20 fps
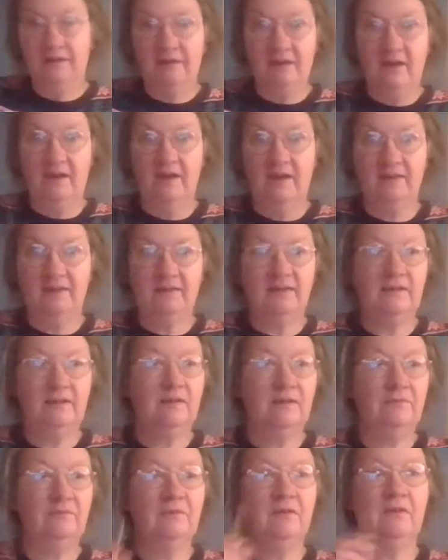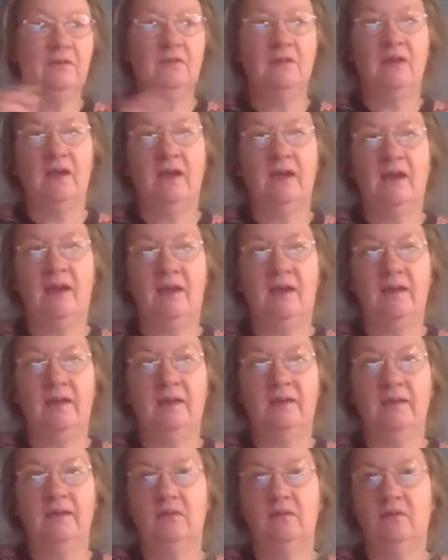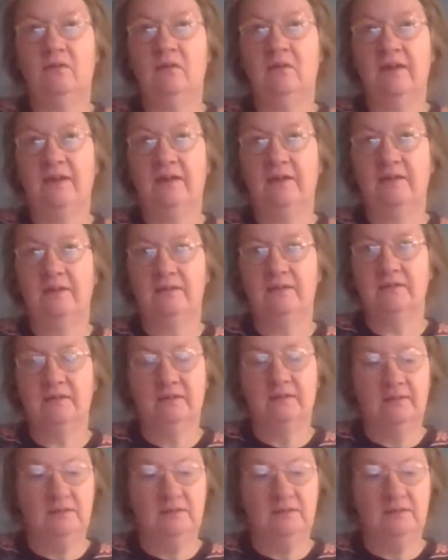that, even I collect